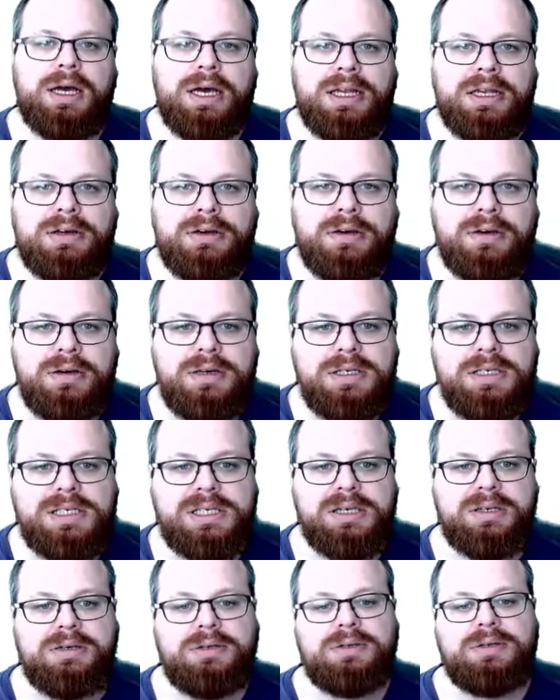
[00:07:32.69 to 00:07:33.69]
And
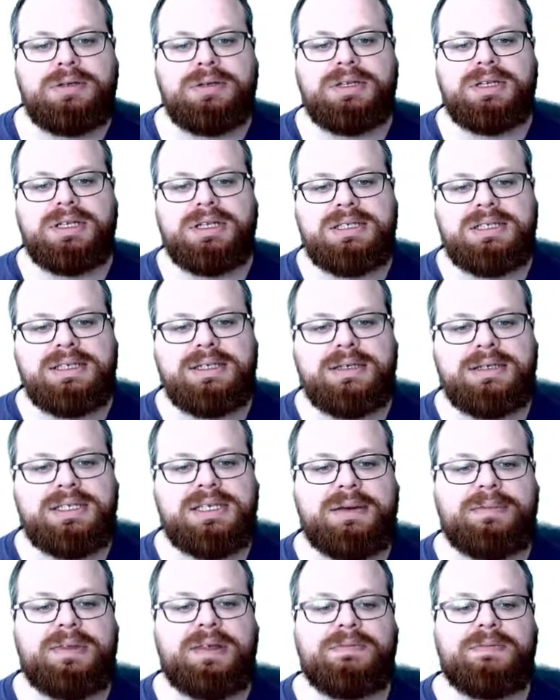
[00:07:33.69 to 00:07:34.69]
also, that's not
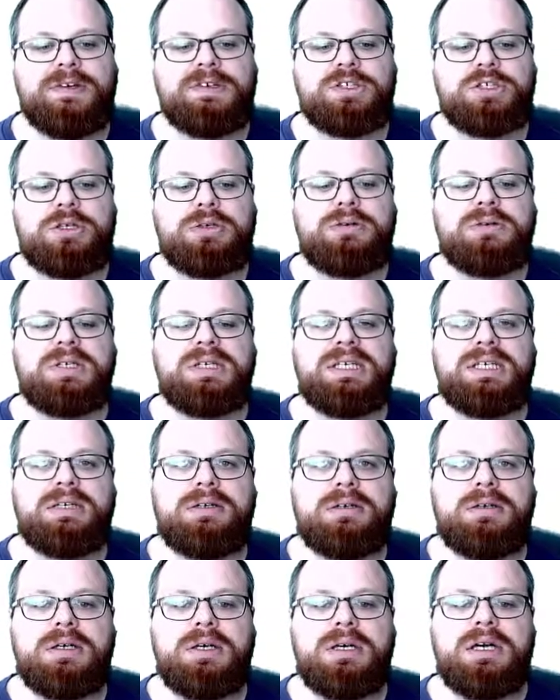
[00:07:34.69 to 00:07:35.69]
something we've shown
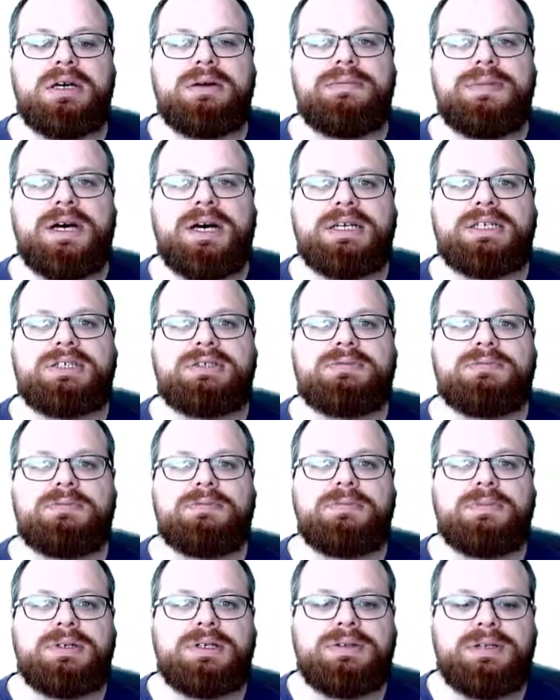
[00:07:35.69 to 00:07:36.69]
here, but
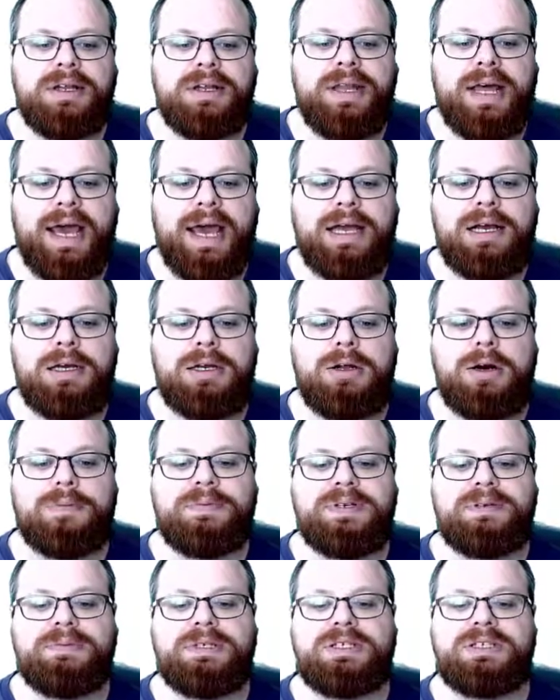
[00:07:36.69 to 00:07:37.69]
an angle
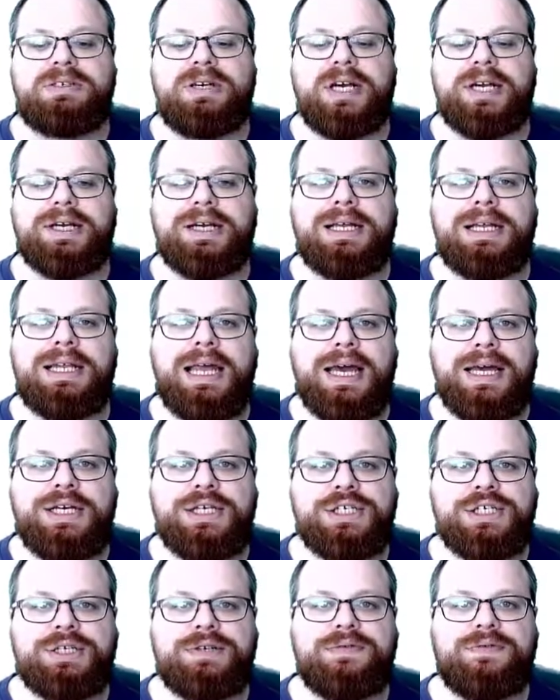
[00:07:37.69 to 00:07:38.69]
optimal
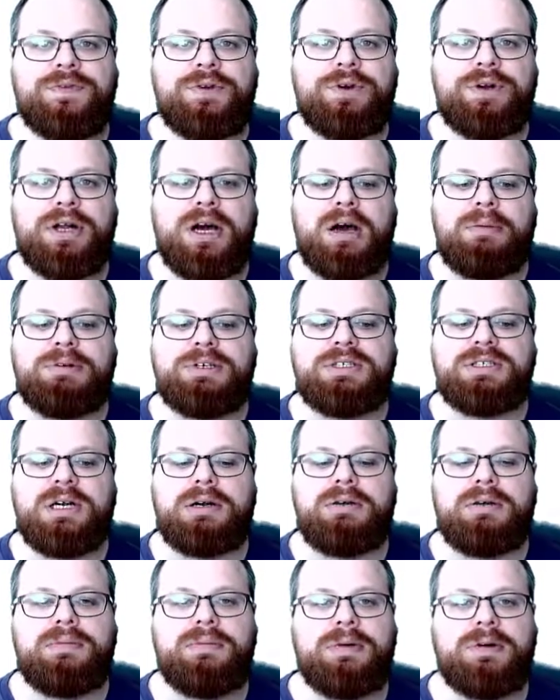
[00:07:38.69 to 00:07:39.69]
triangulation for an
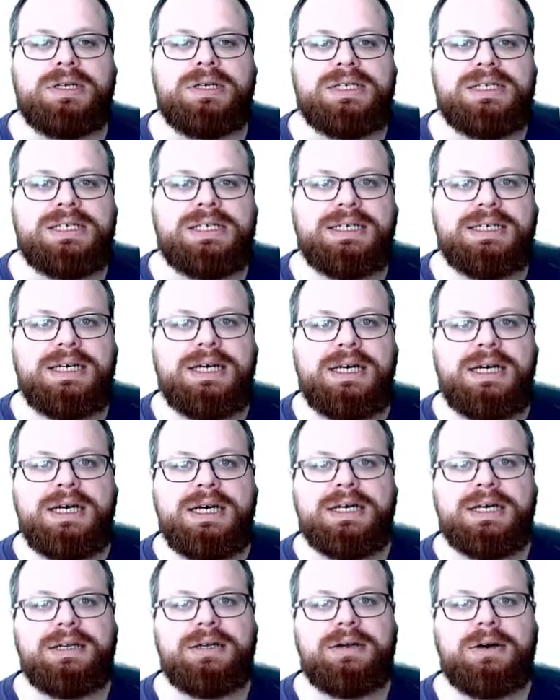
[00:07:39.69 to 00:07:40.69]
arbitrary point set
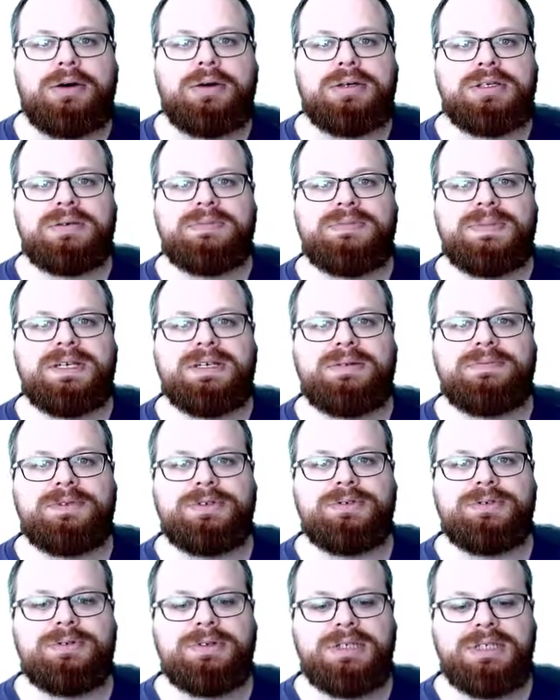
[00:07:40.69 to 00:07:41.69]
can also be
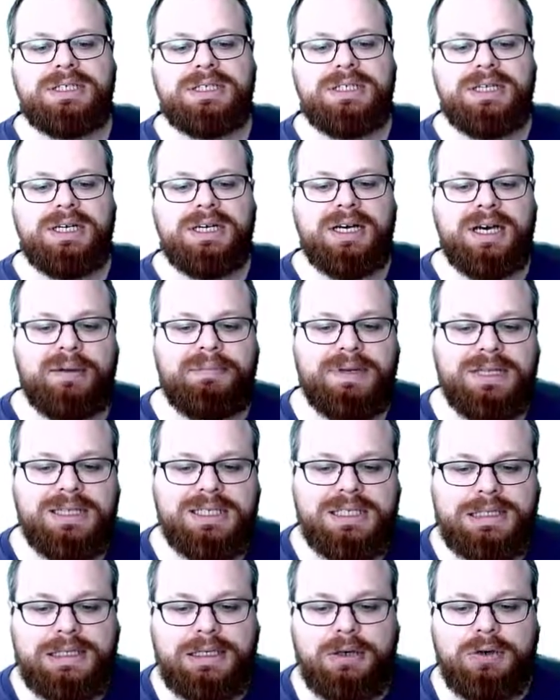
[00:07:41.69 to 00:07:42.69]
computed a
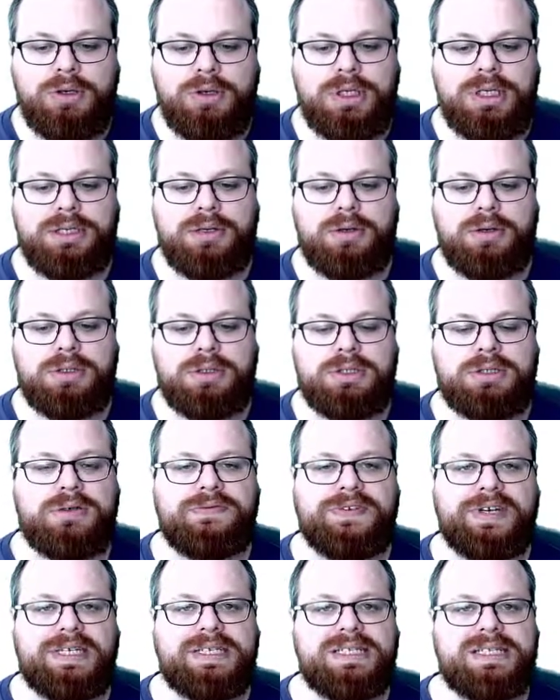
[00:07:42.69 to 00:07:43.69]
bit slower in order
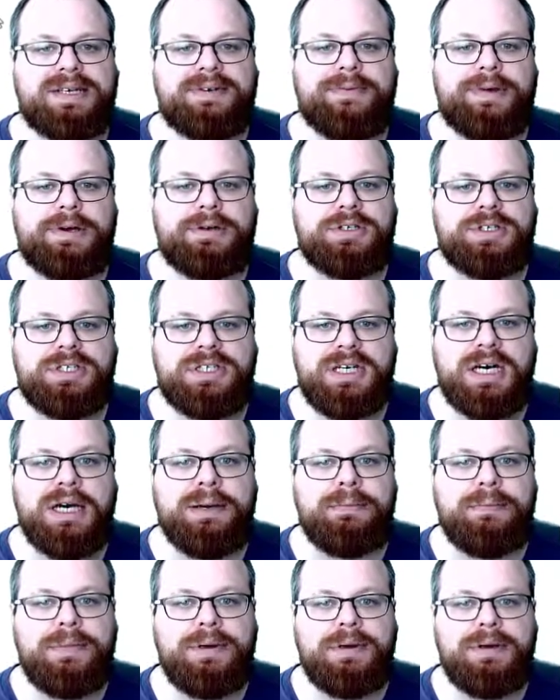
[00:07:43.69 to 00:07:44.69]
of n squared
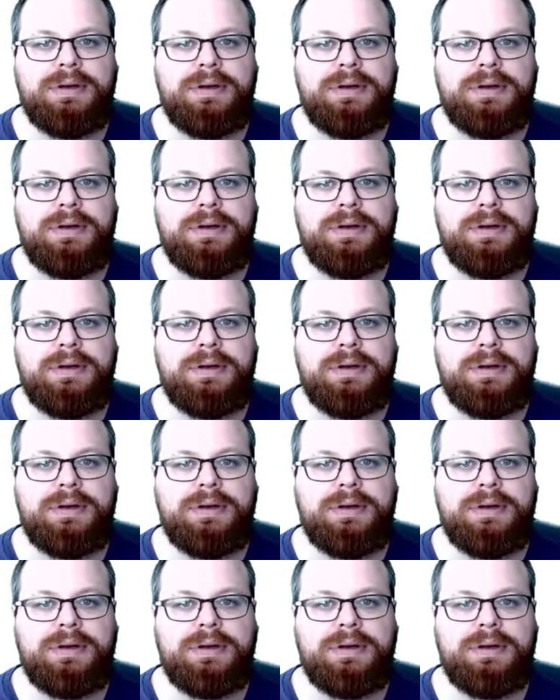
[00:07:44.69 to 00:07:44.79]
time.